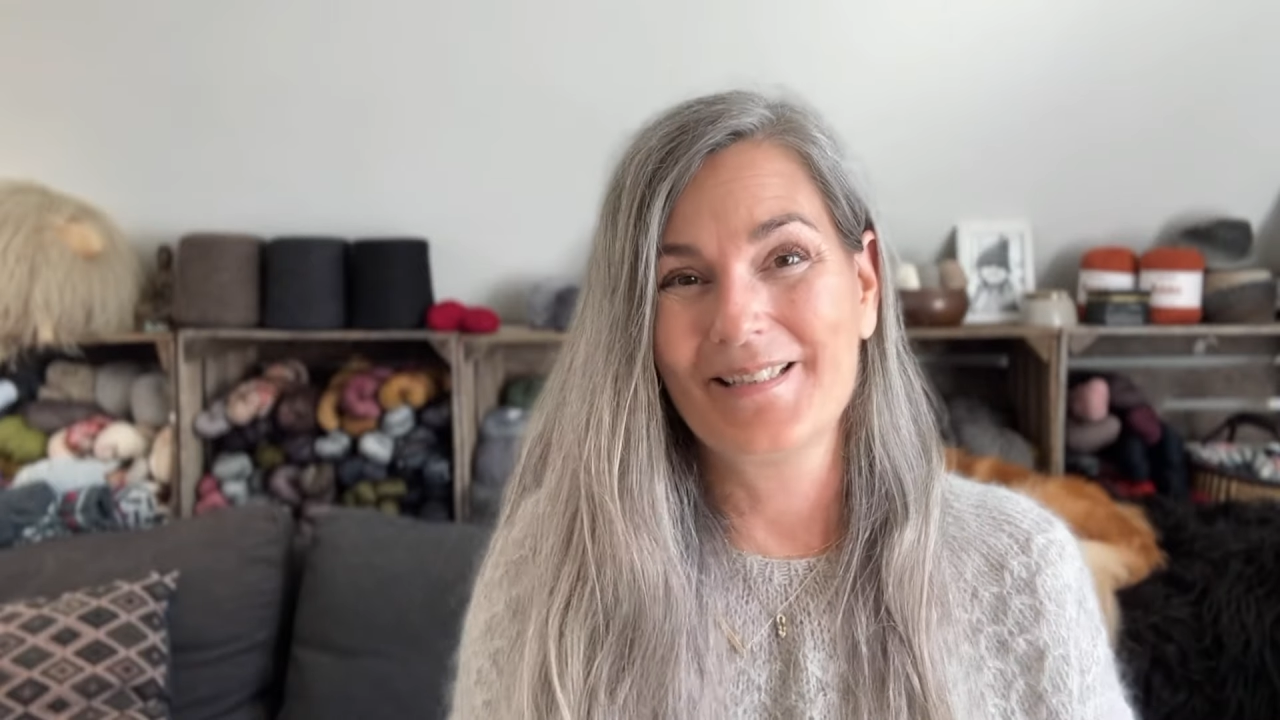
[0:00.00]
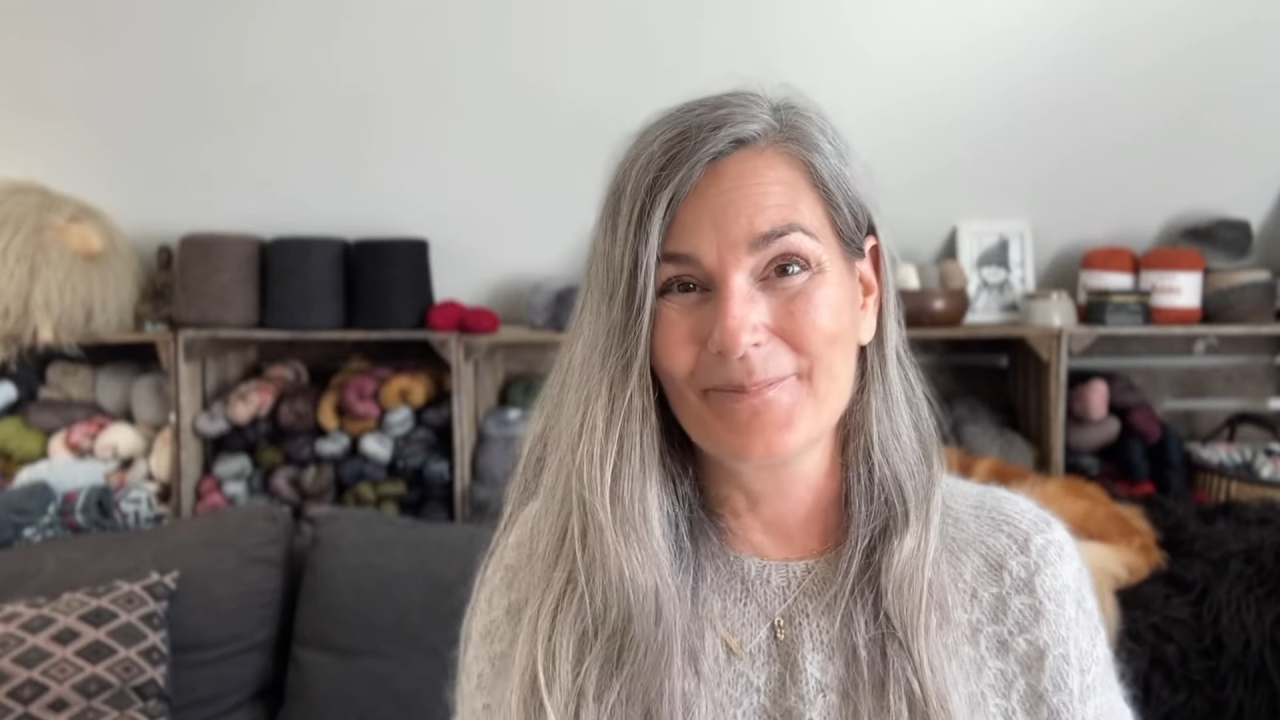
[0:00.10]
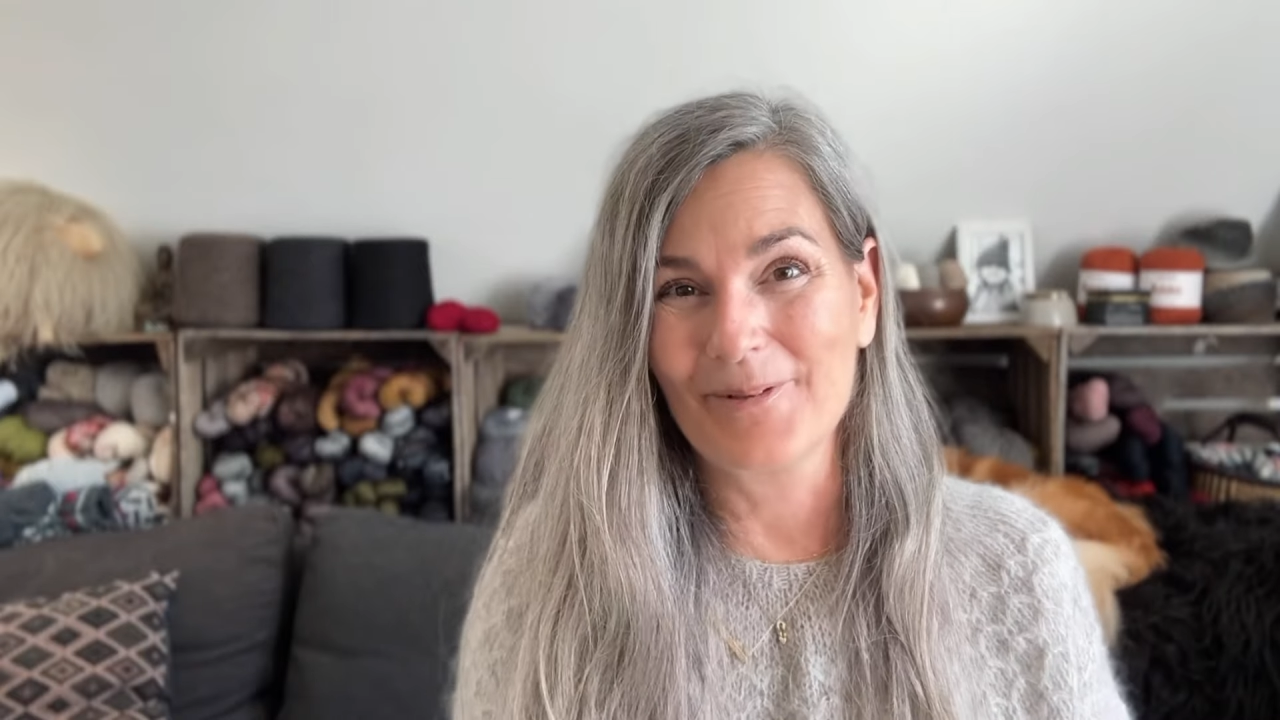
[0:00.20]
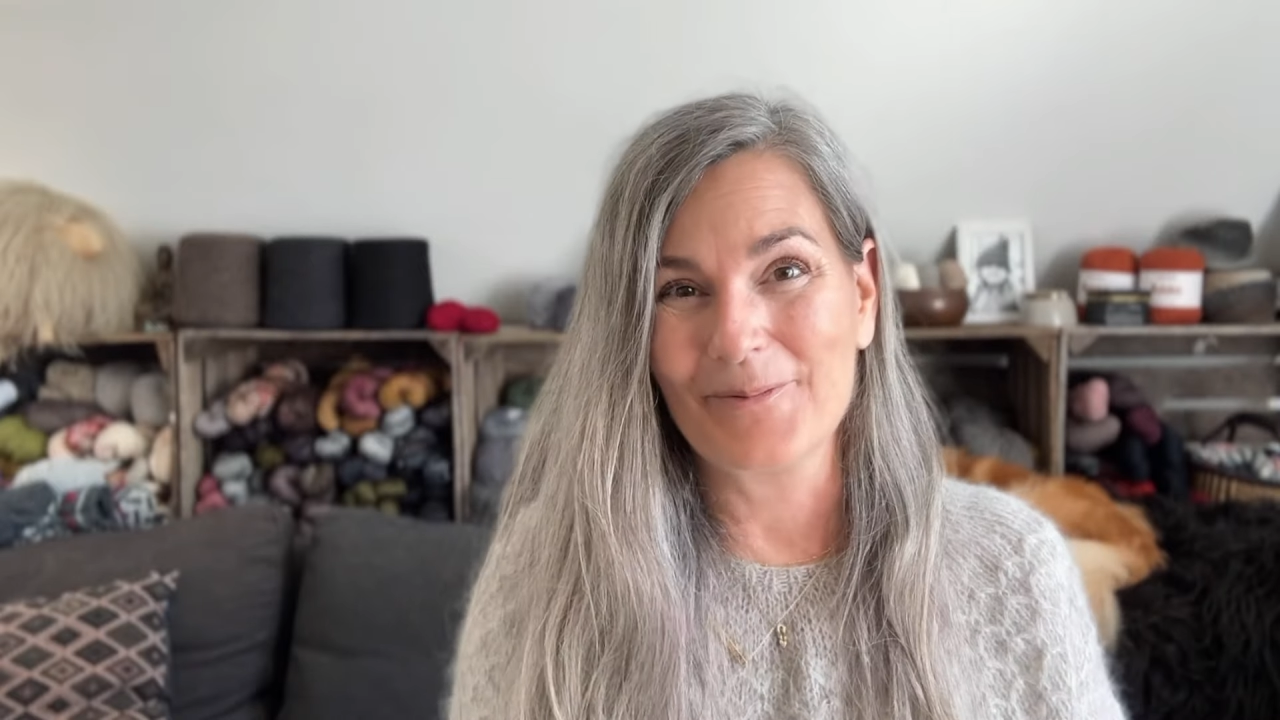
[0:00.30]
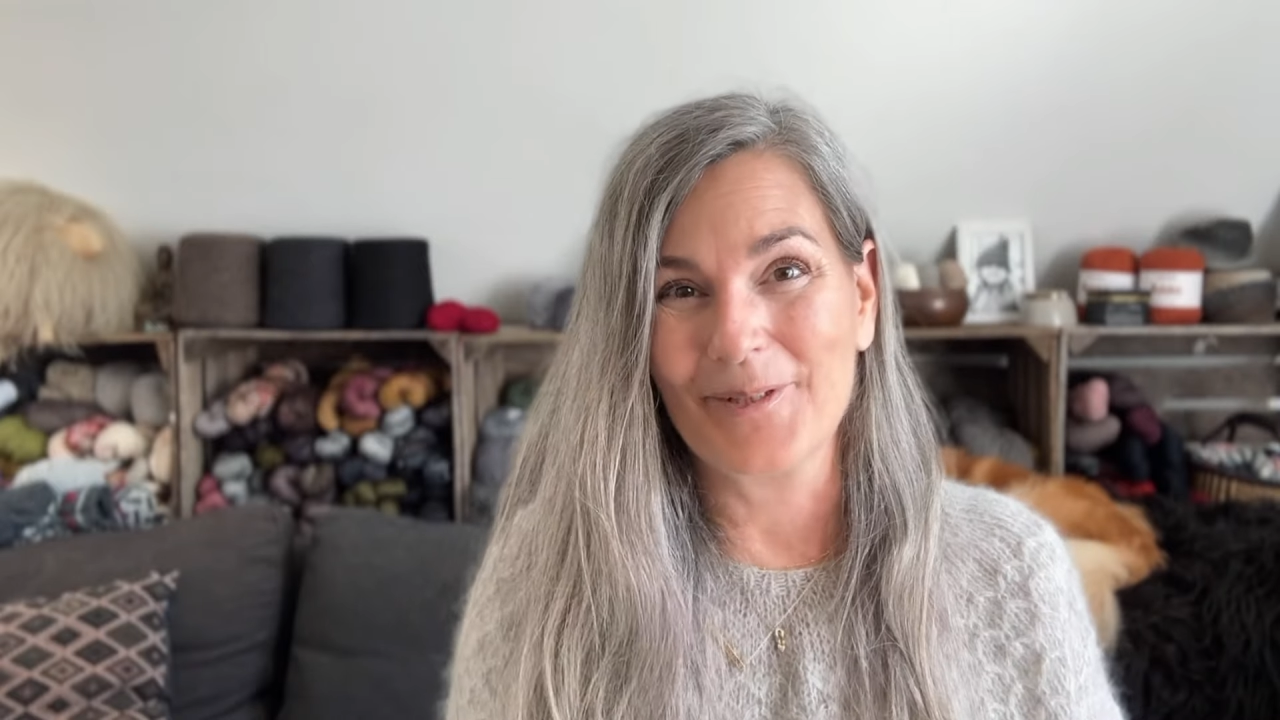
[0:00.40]
to
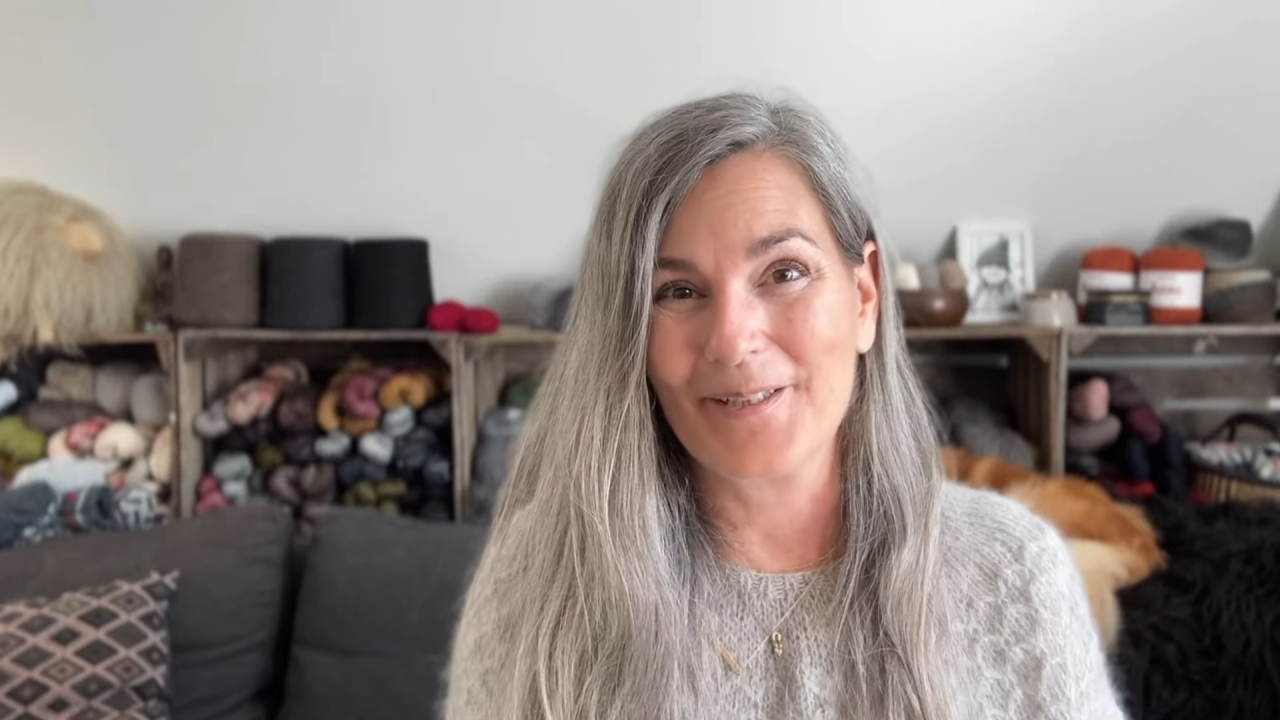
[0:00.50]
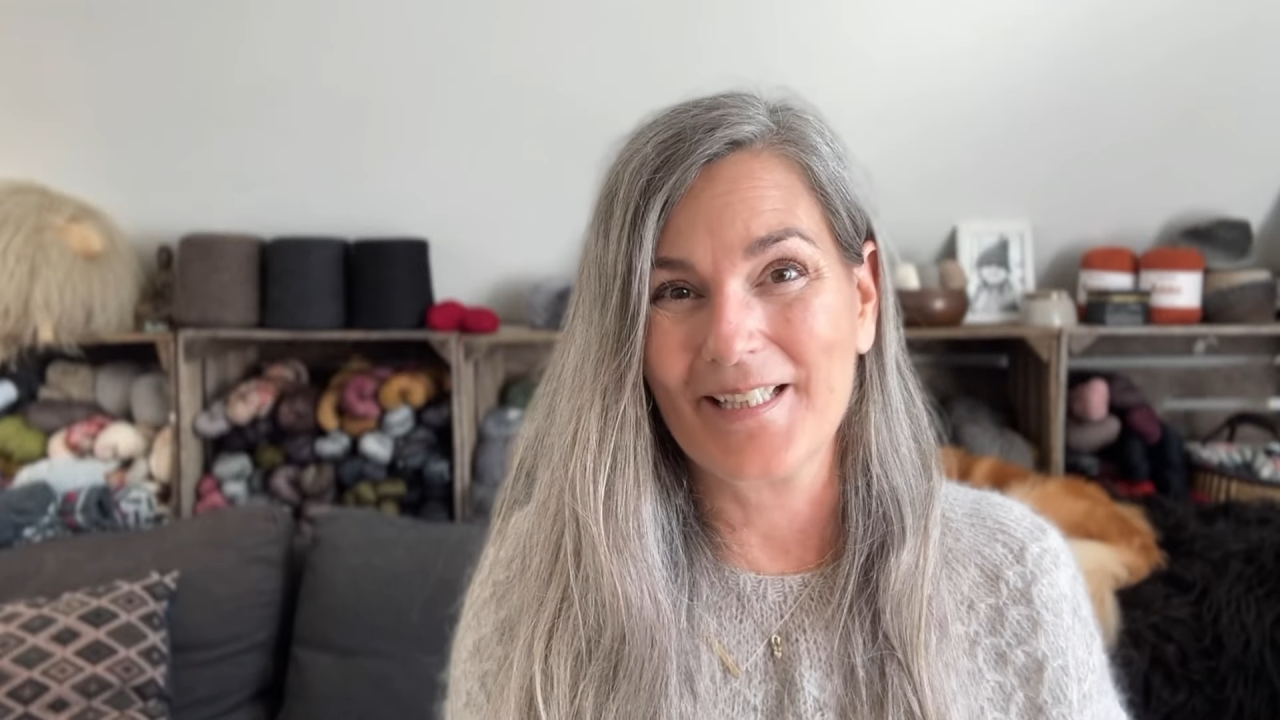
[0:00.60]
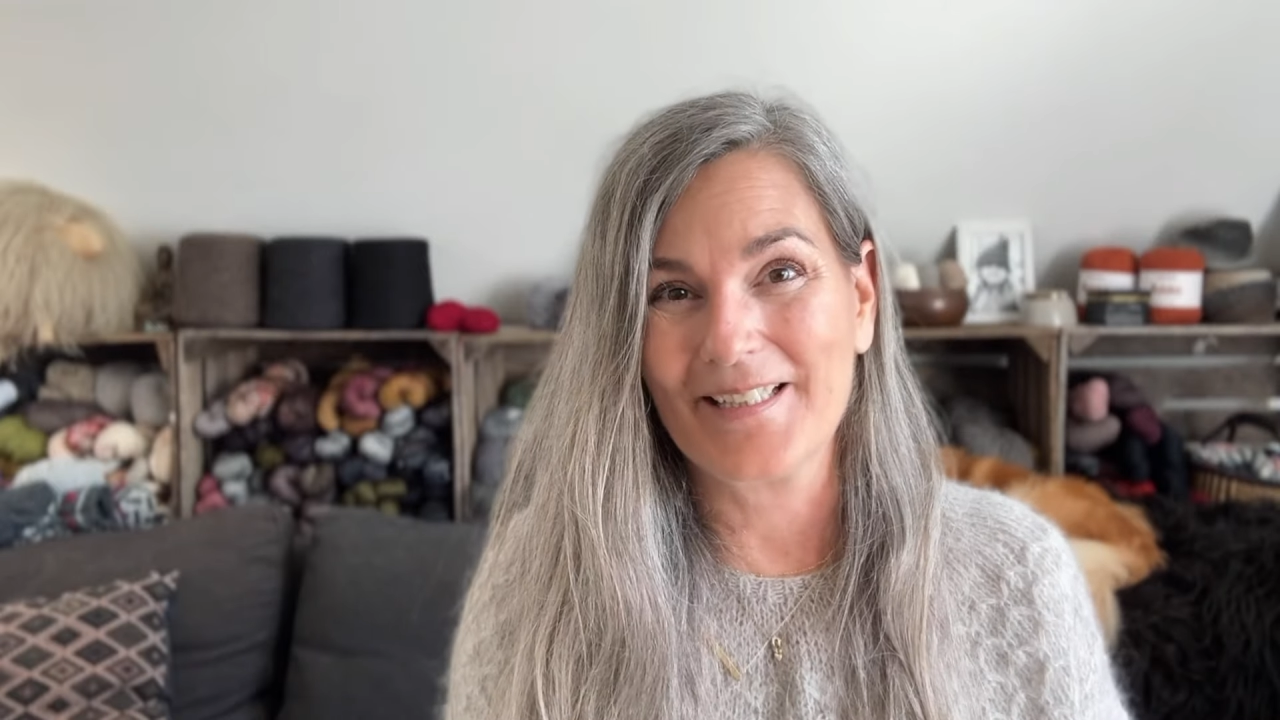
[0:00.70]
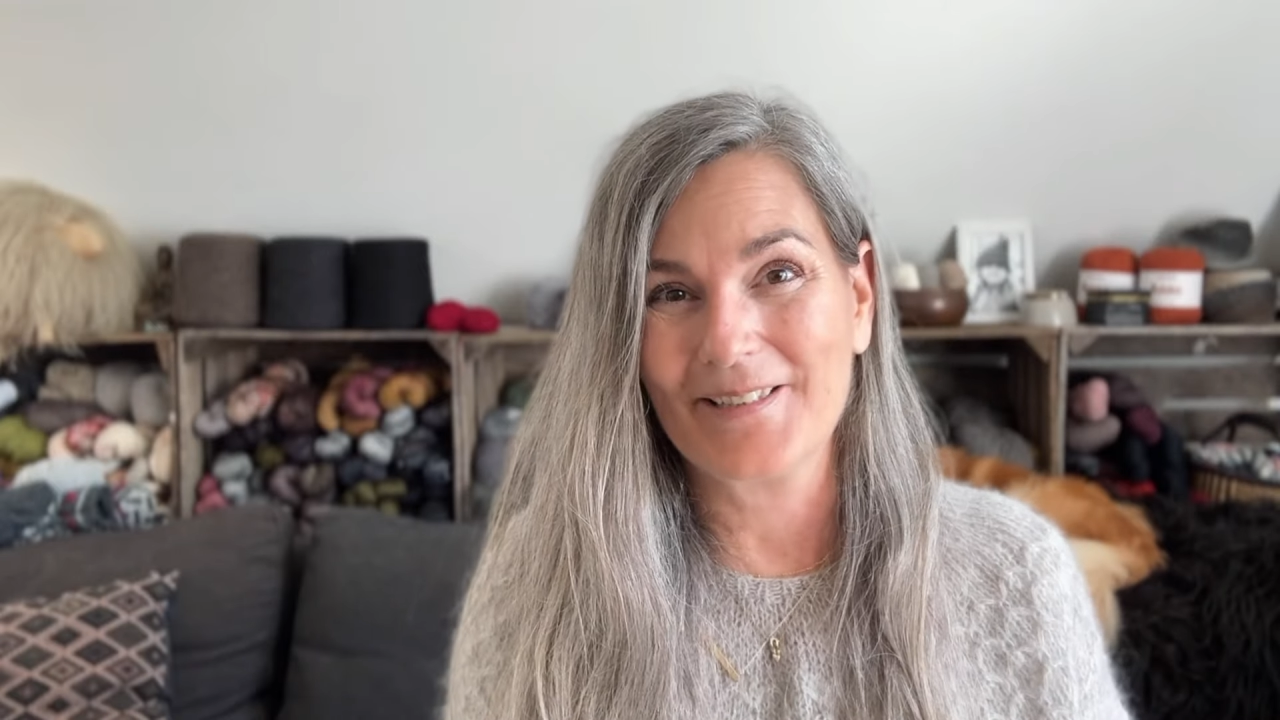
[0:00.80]
be working